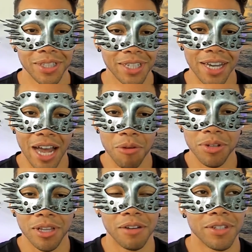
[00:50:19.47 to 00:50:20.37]
Yeah, I
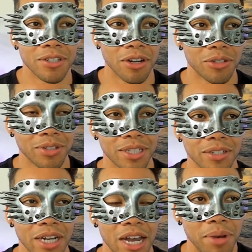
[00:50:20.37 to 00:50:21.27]
would love to talk to a single
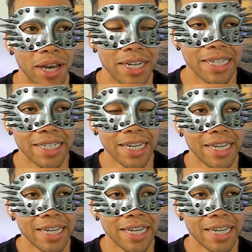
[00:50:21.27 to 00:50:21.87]
guy about it.